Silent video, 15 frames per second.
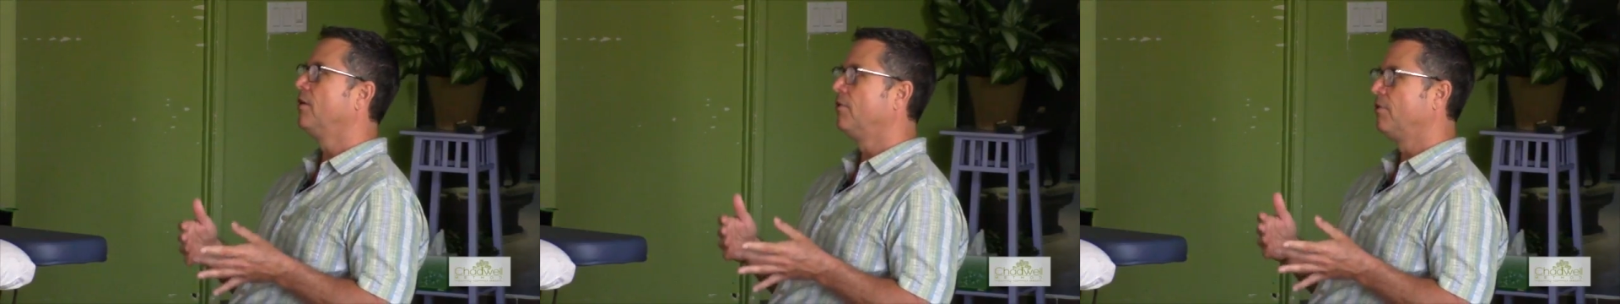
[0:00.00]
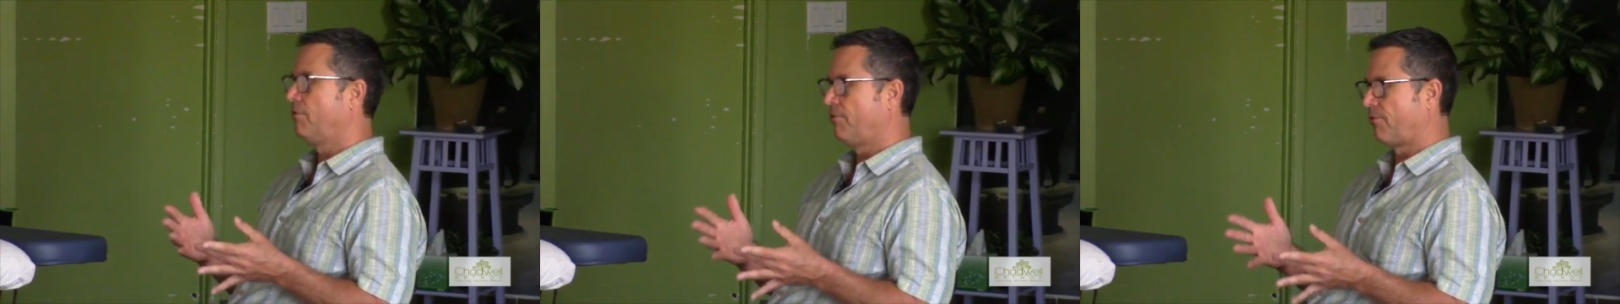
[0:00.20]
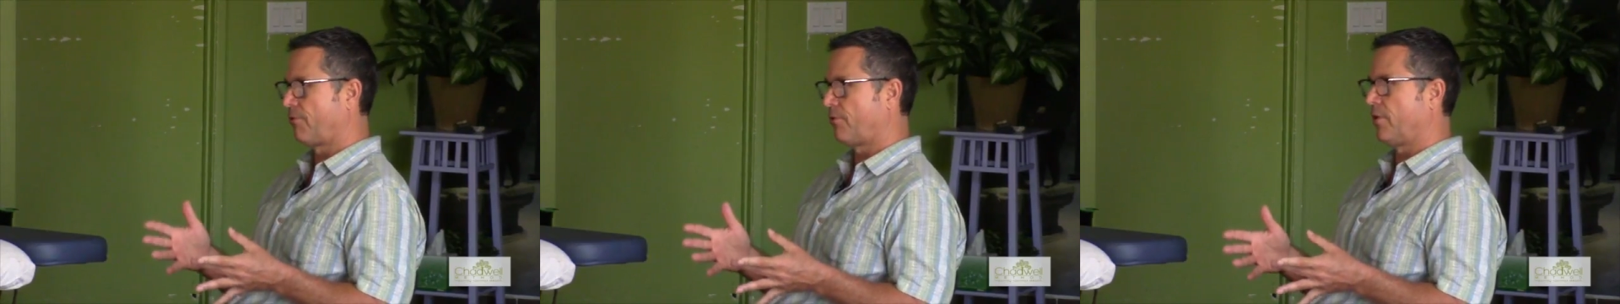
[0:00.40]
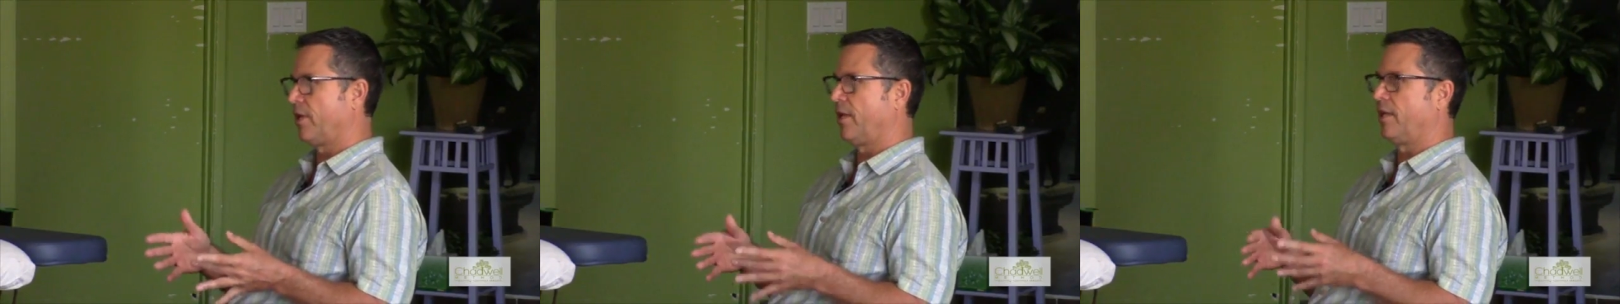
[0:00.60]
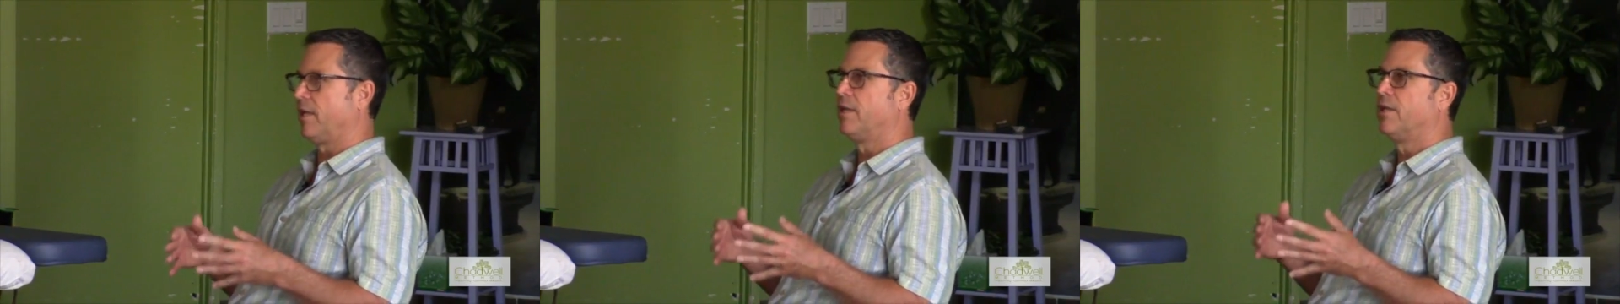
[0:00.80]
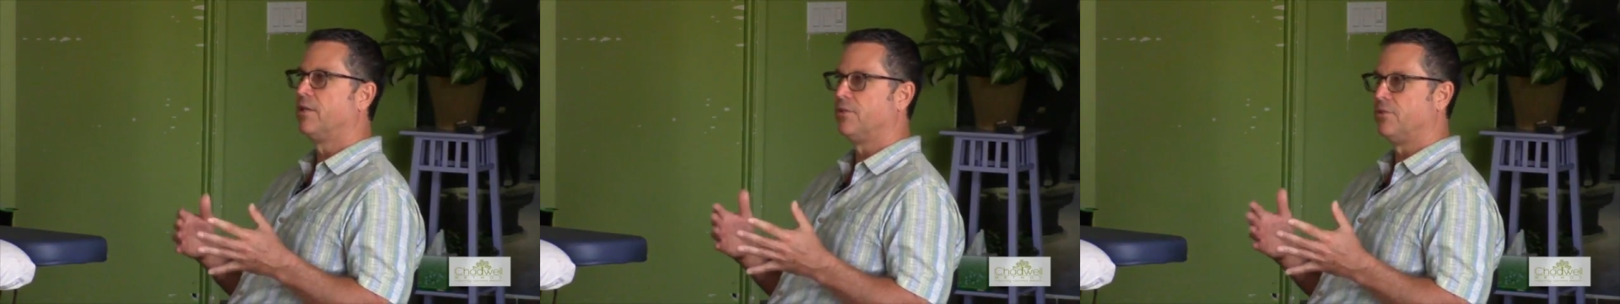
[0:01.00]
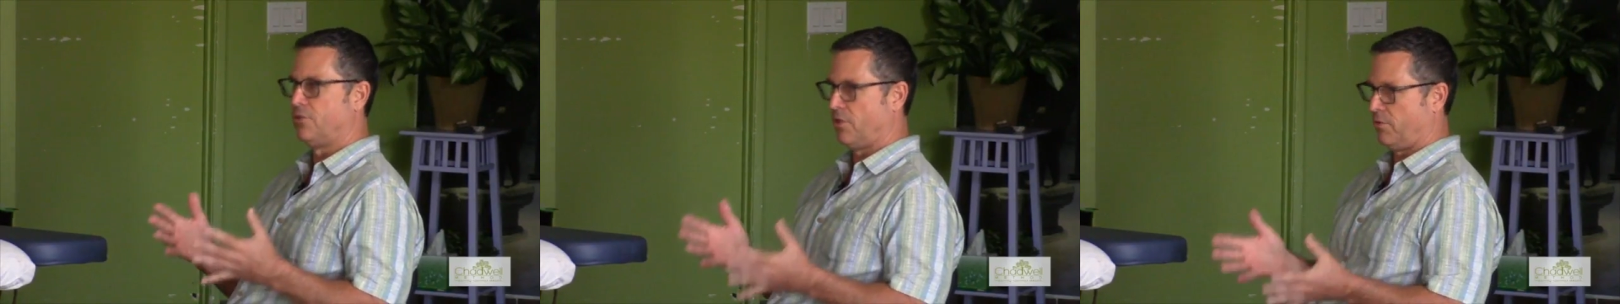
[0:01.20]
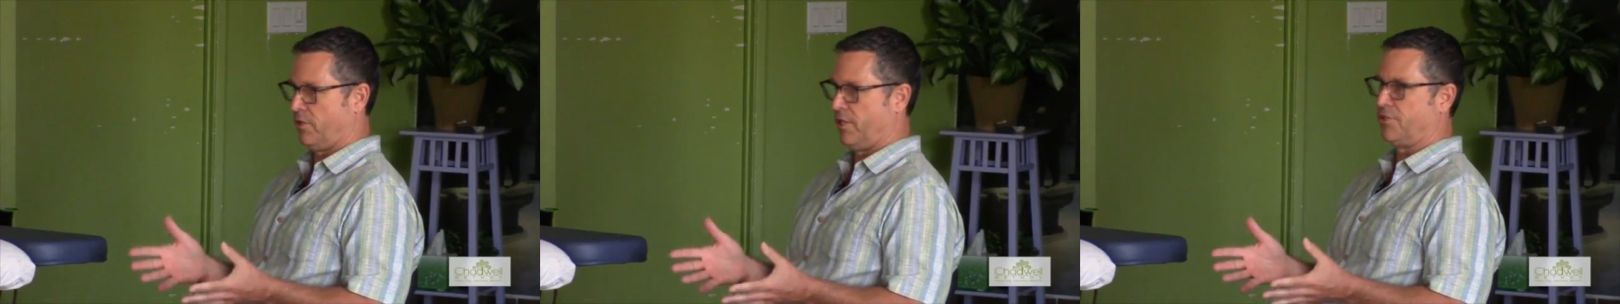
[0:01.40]
free
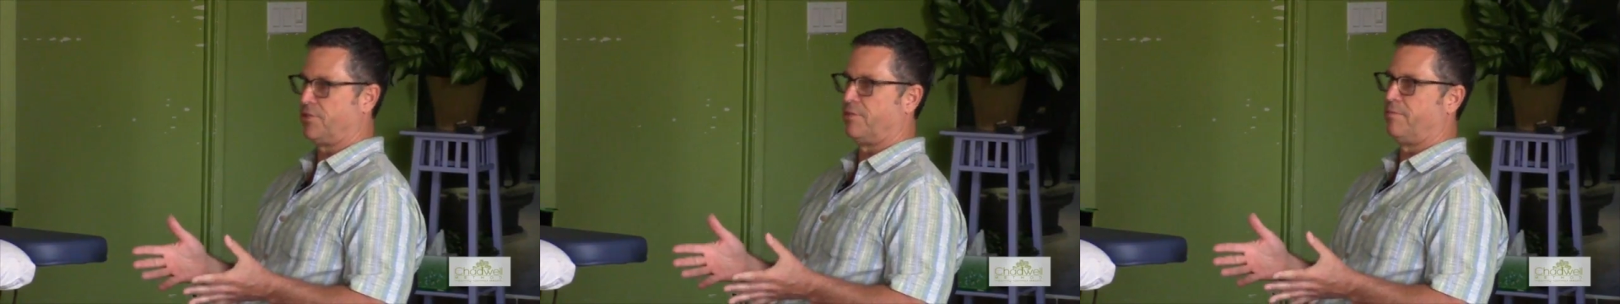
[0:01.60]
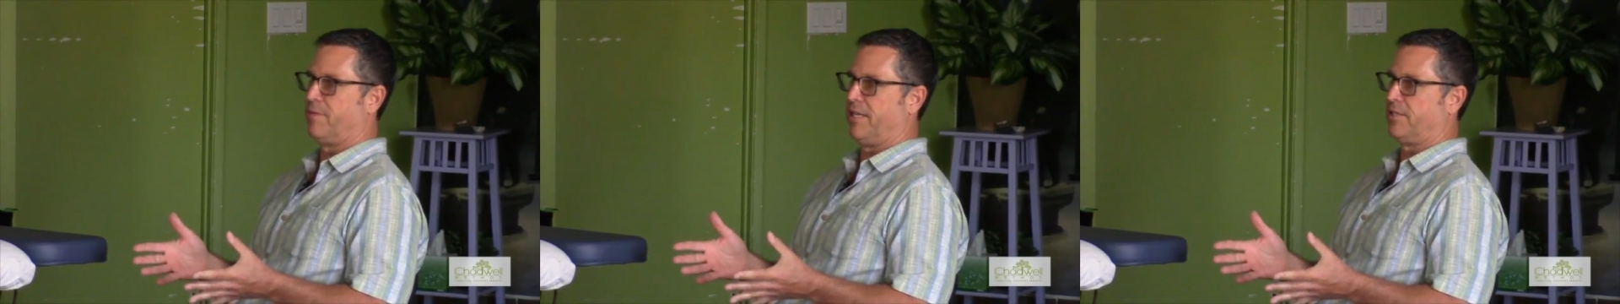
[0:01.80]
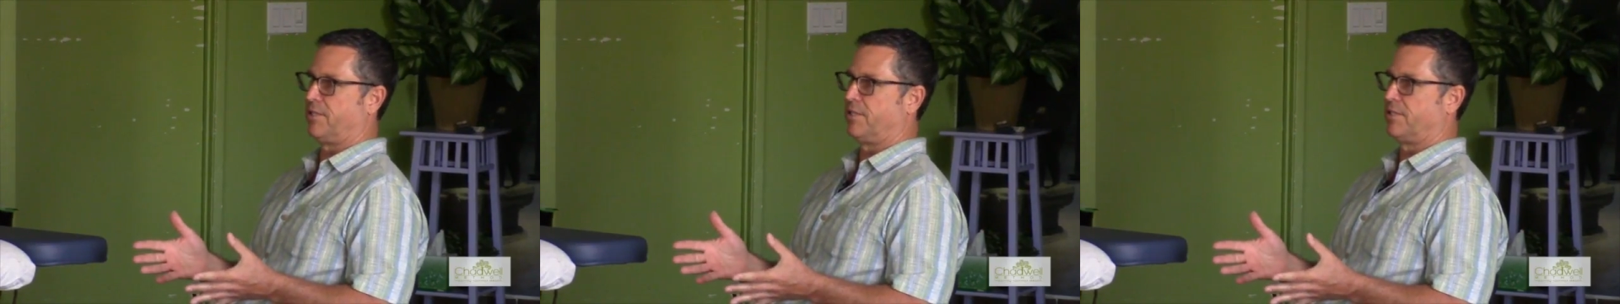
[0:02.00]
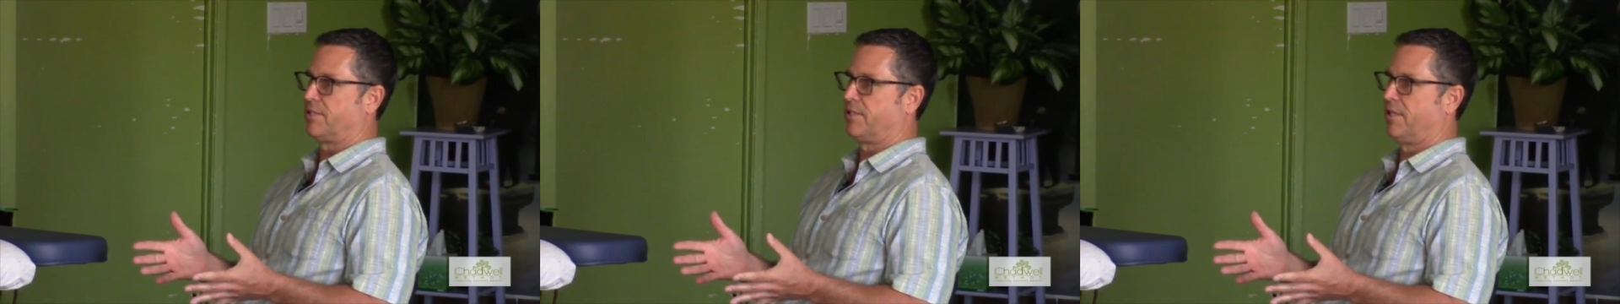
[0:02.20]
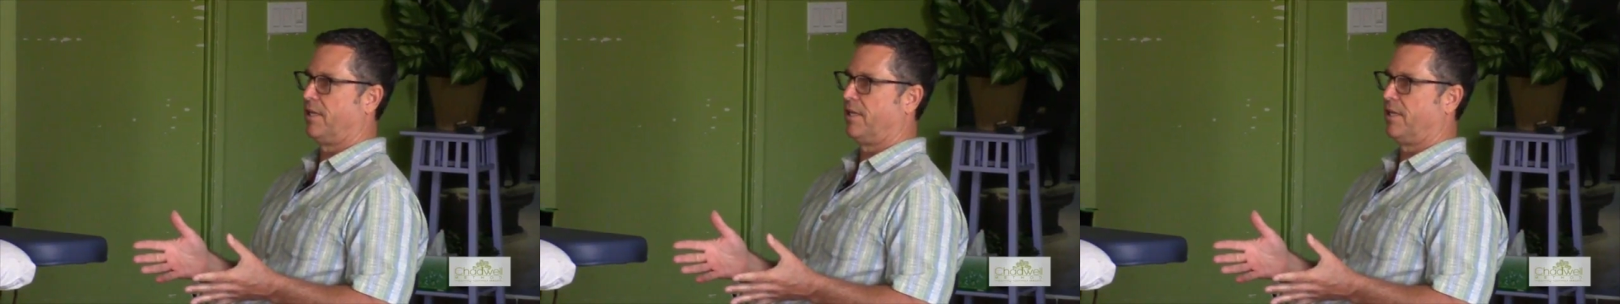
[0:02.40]
donation basis.